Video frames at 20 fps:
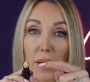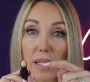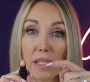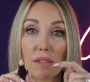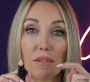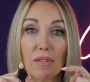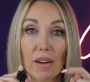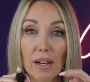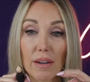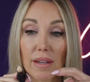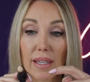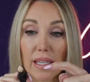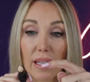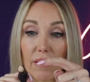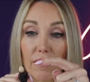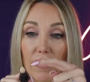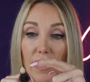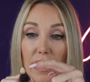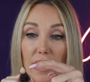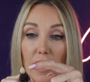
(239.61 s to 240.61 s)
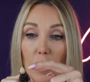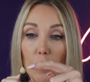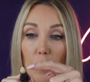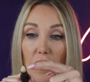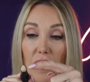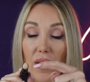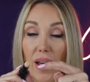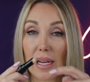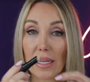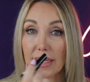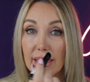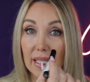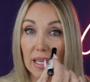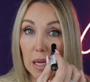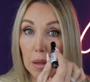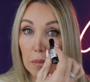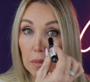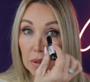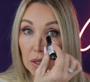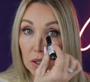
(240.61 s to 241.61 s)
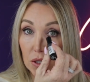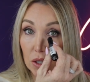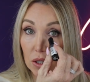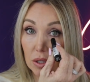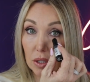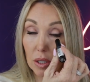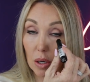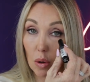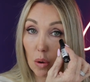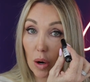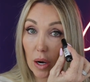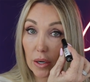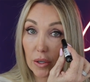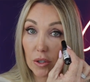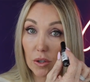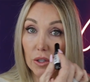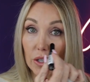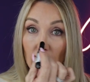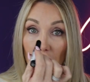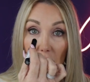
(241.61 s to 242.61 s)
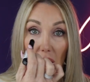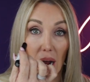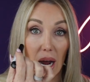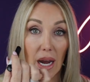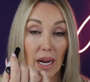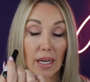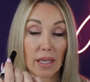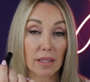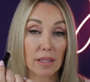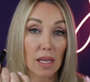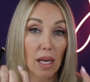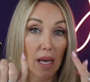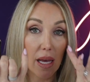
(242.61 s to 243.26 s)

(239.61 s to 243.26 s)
It's very convenient with that tip to just go under your eyes